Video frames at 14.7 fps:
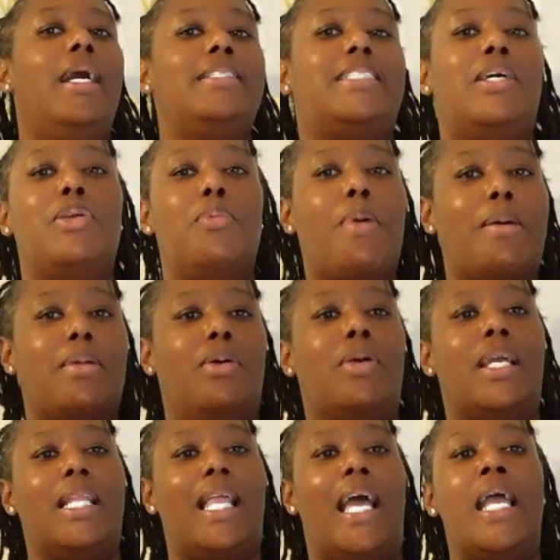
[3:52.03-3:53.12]
So you probably gonna
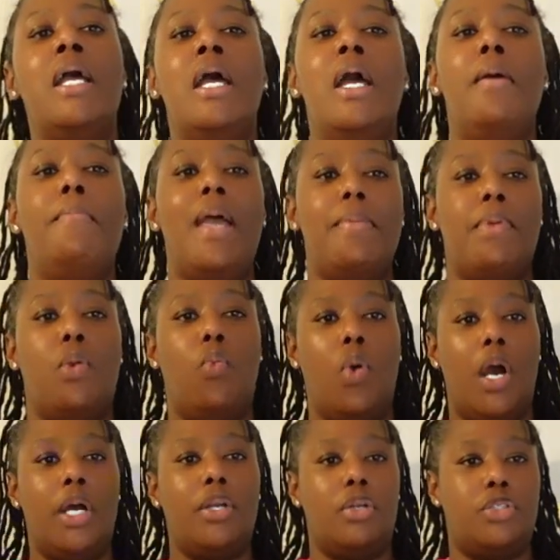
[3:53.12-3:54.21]
get like maybe
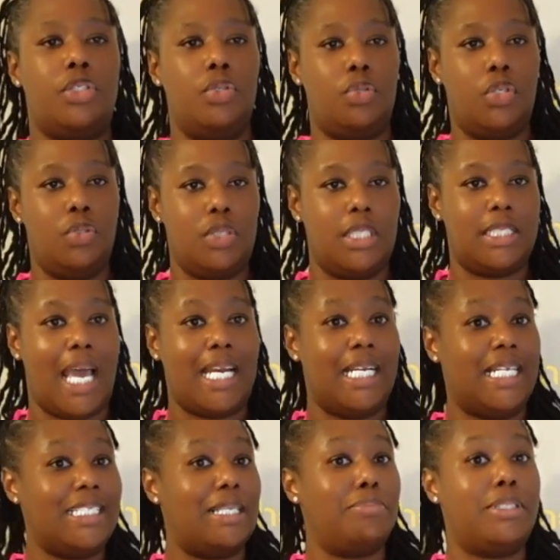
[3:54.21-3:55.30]
1 or 2 uses out of
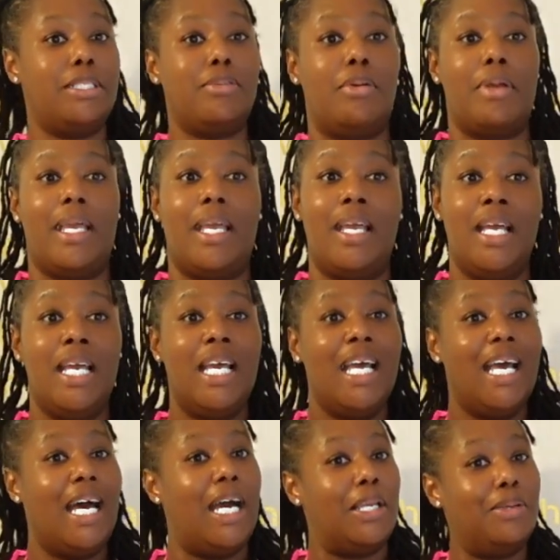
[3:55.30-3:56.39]
this. I'm still gonna get
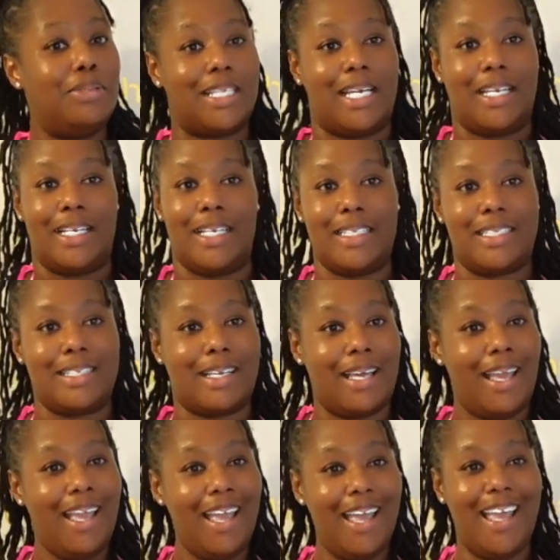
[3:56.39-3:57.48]
a use out of this, okay?